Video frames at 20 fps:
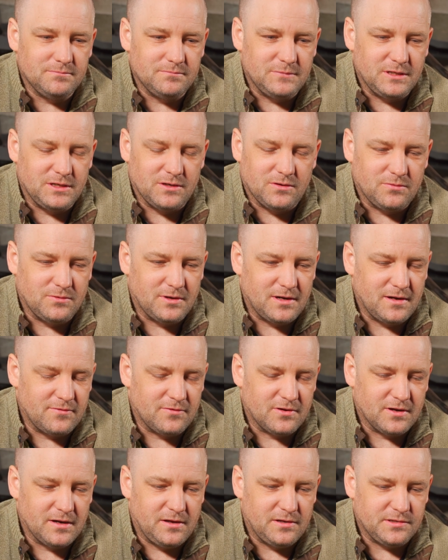you know,
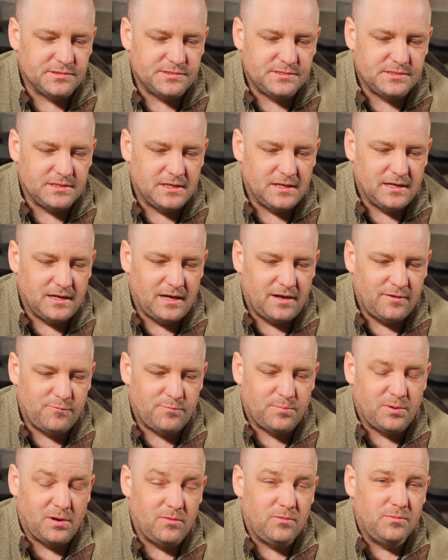whatever else,
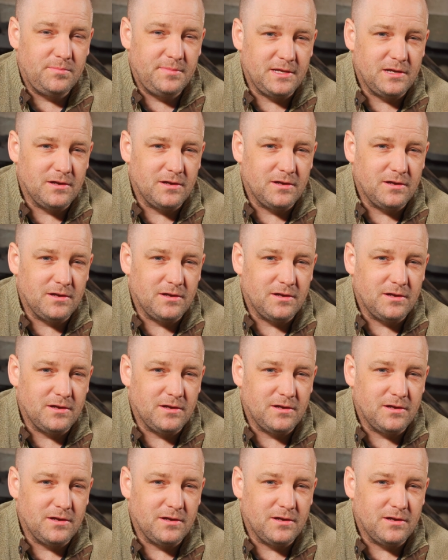I've probably